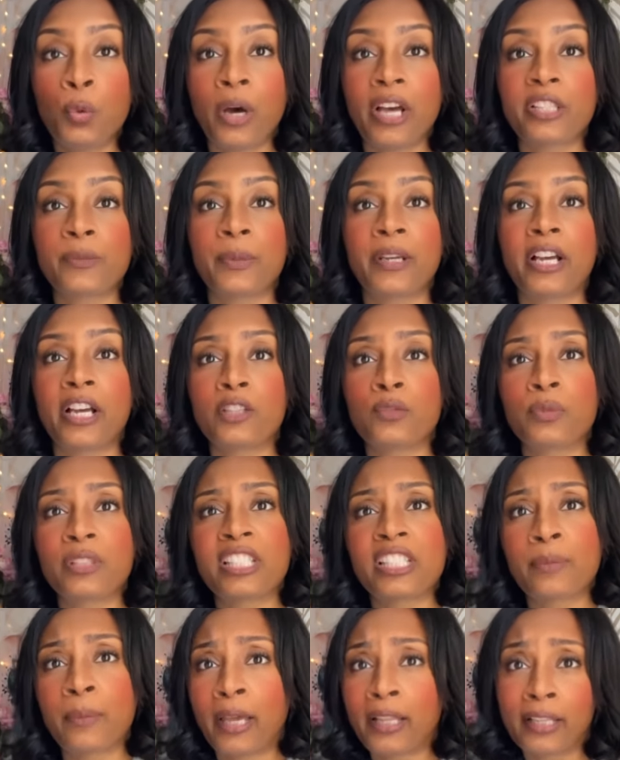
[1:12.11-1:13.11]
us because we're
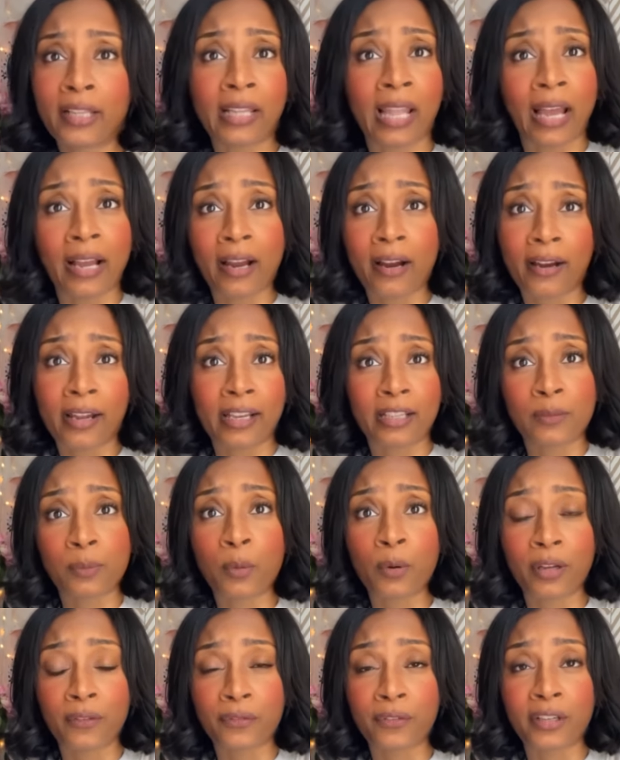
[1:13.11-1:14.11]
smelling like our ex
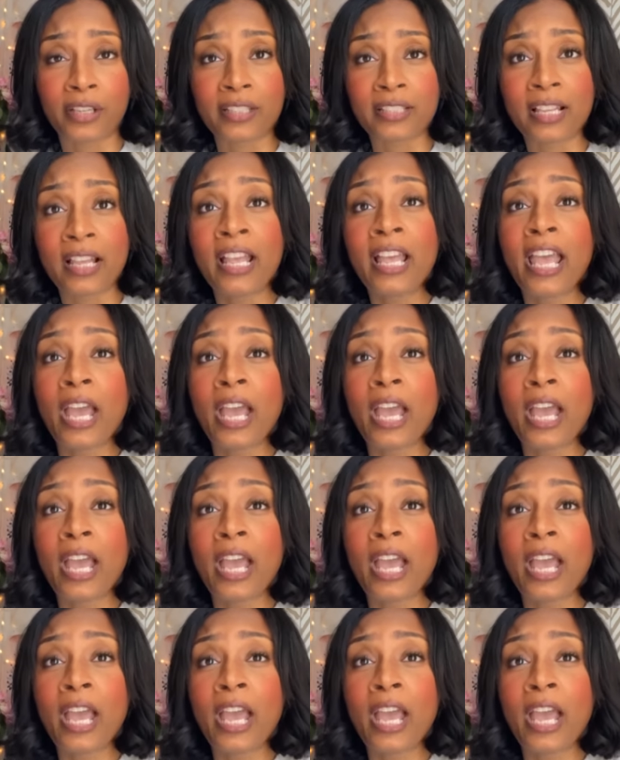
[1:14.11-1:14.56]
boyfriends